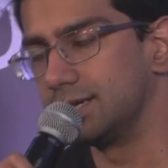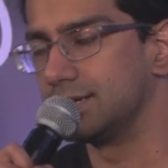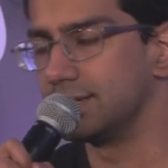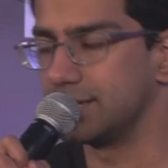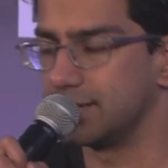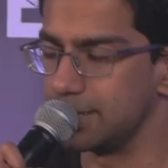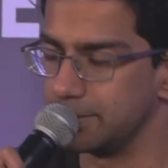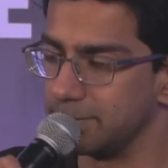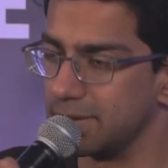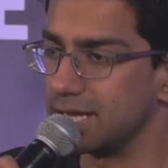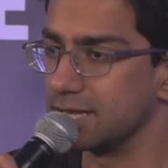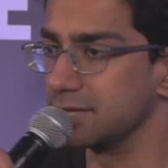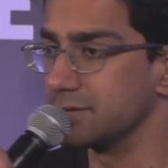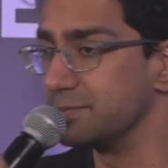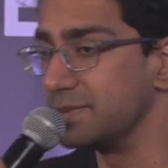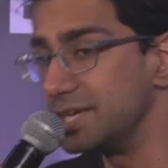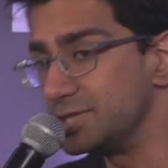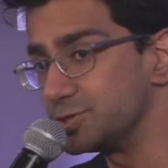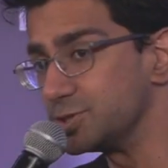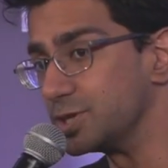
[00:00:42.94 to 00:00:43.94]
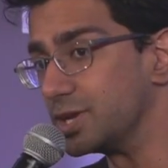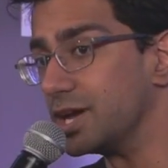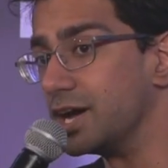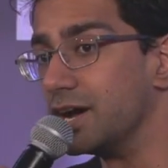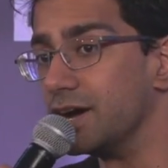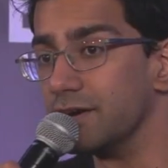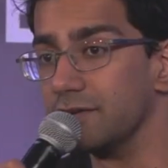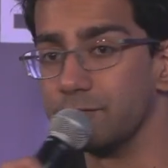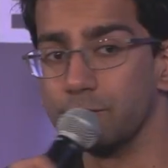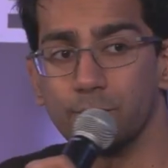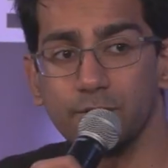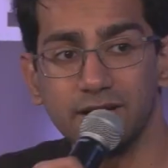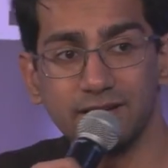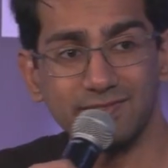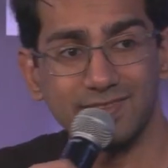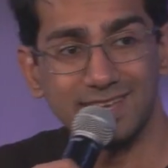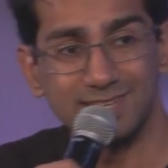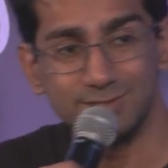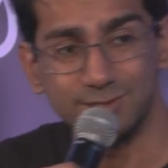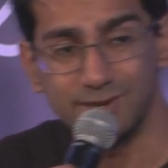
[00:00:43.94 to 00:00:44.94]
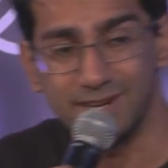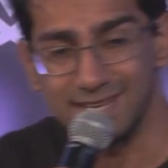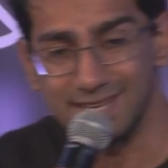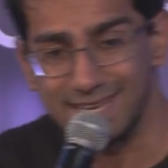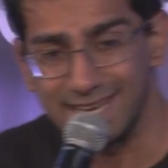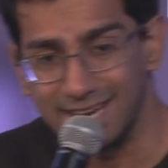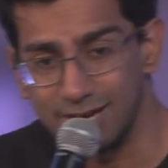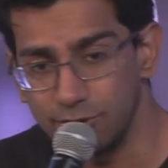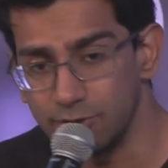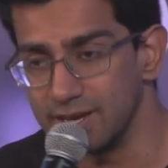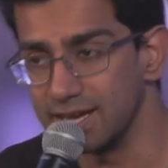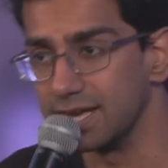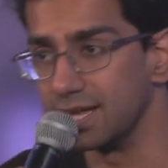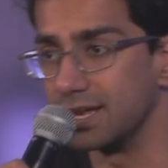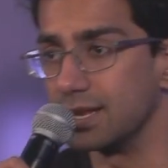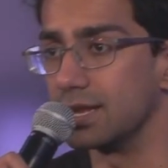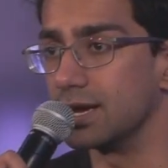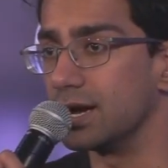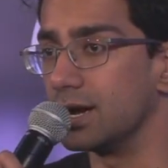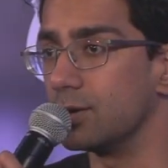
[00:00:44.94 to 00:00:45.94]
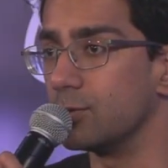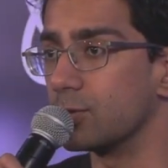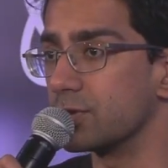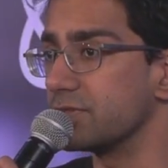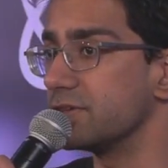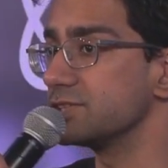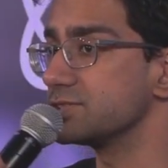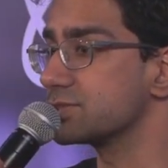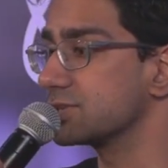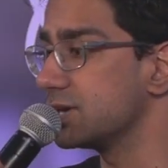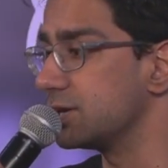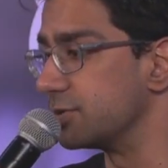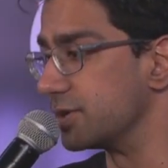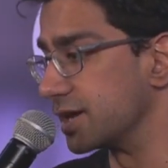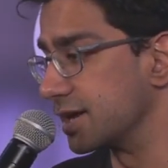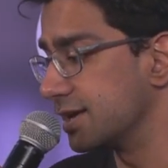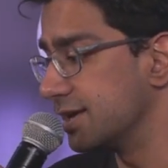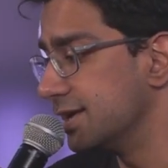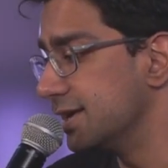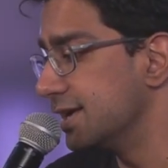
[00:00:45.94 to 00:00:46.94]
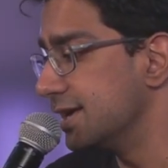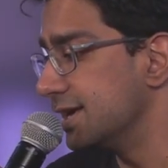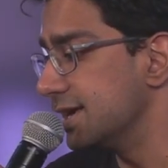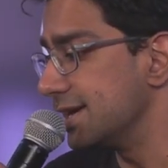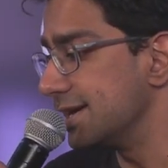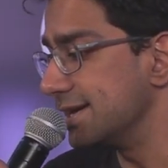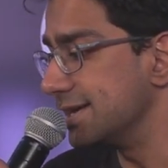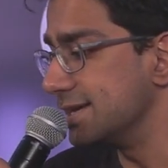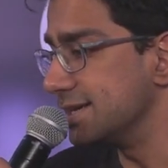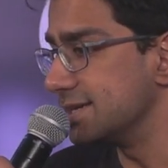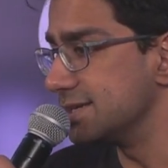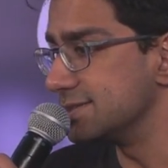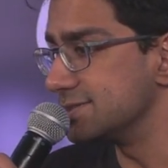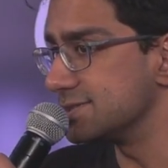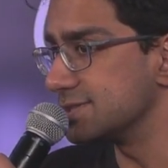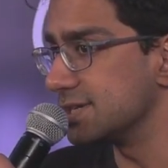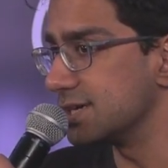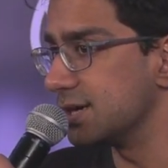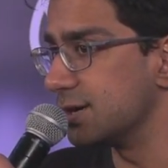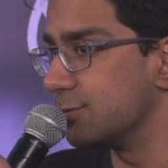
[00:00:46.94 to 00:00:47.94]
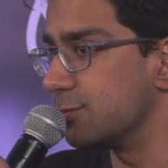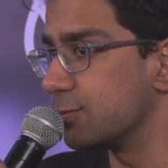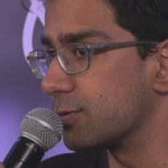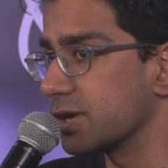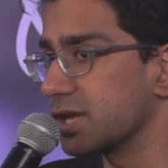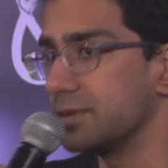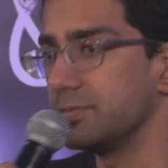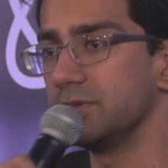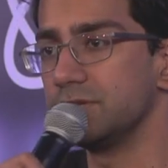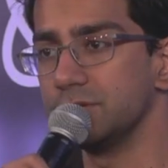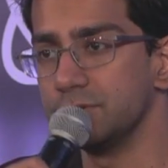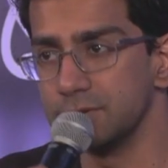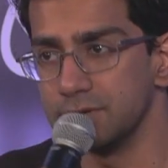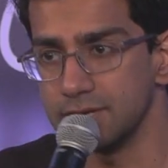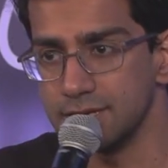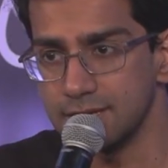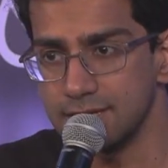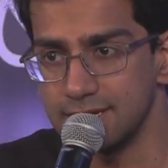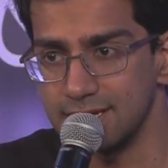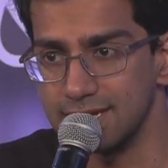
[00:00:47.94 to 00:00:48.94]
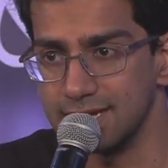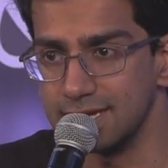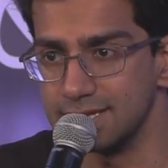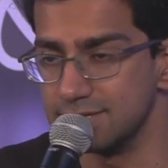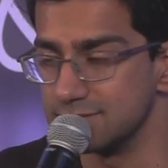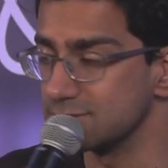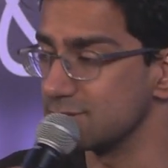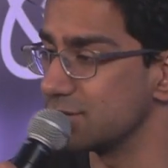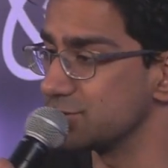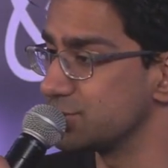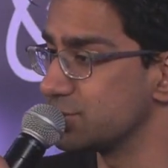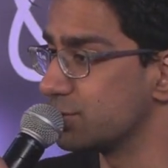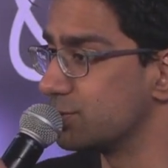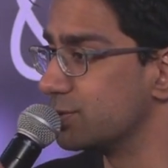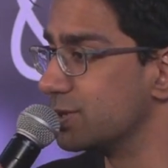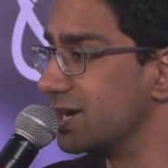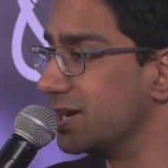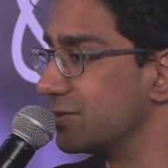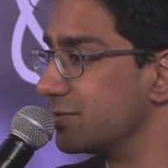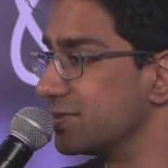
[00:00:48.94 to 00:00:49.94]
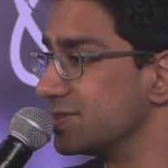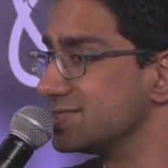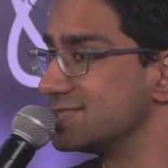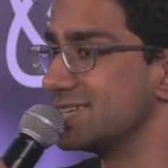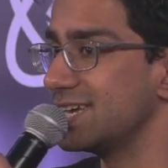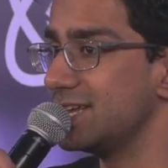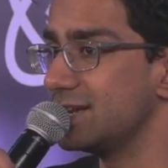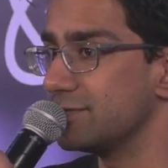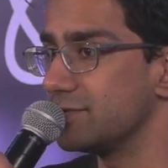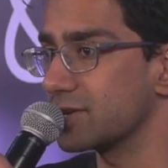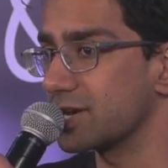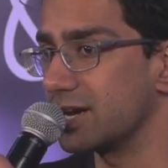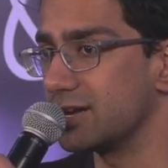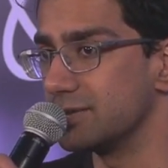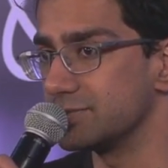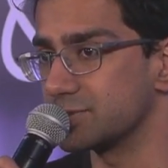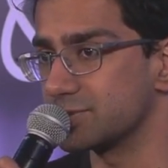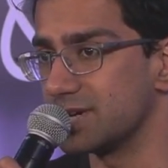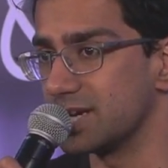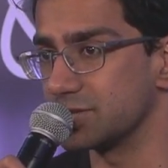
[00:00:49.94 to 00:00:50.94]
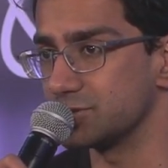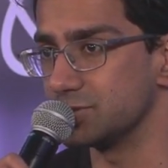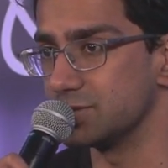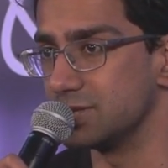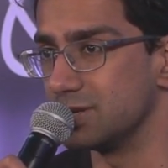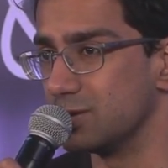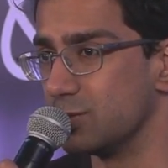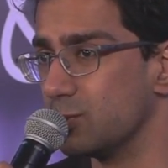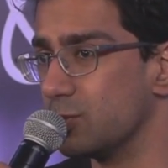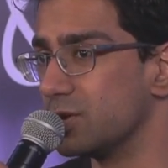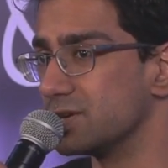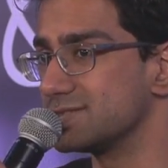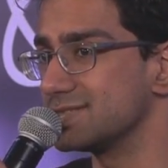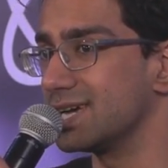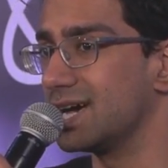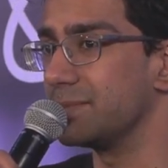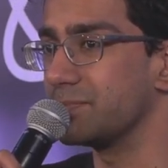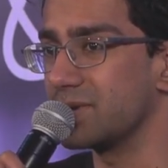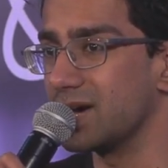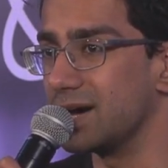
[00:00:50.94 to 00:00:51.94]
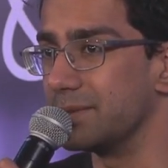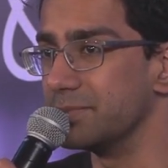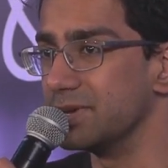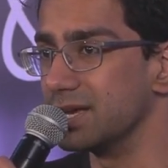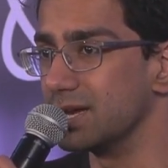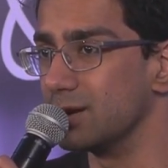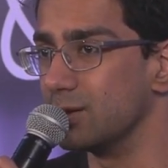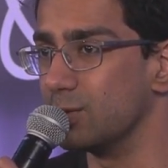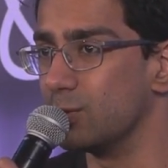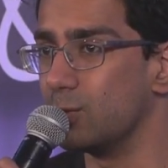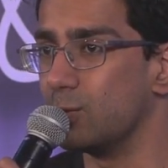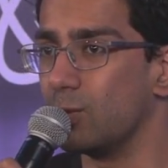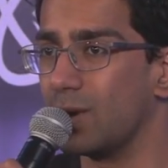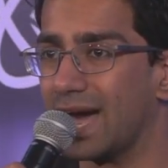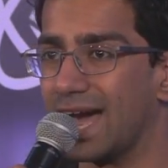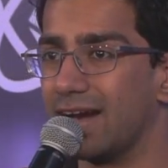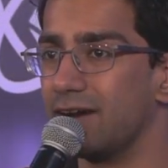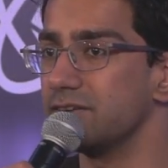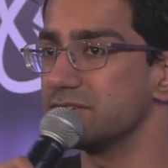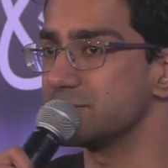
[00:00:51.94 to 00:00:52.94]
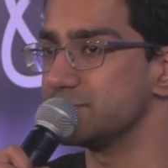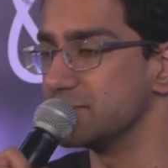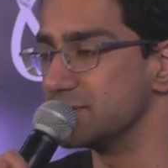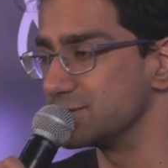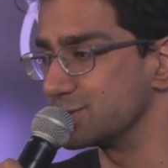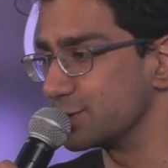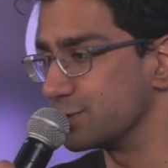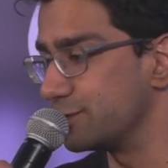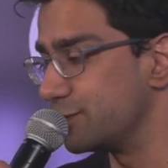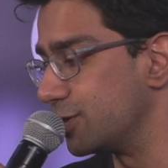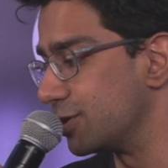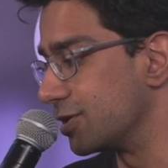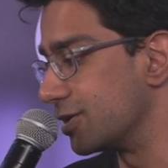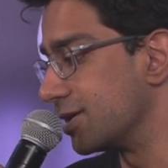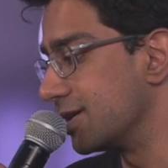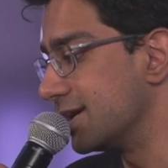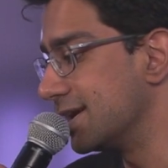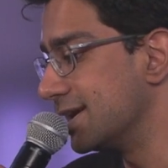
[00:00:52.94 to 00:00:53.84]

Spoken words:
amalgamation of where things are at now and where things are going. And we're going to be doing a discussion around the state of account abstraction, what's upcoming, how it's been so far.